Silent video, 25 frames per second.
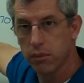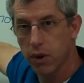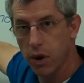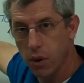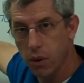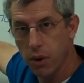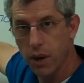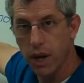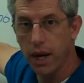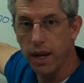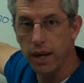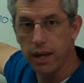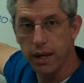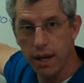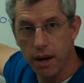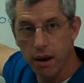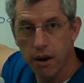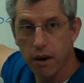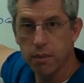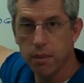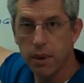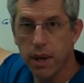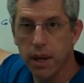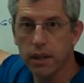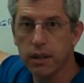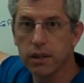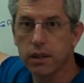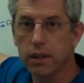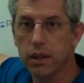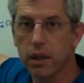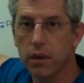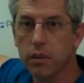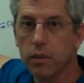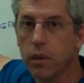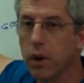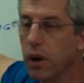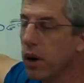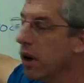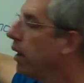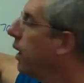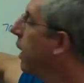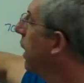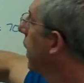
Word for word: Okay, now I'm getting somewhere.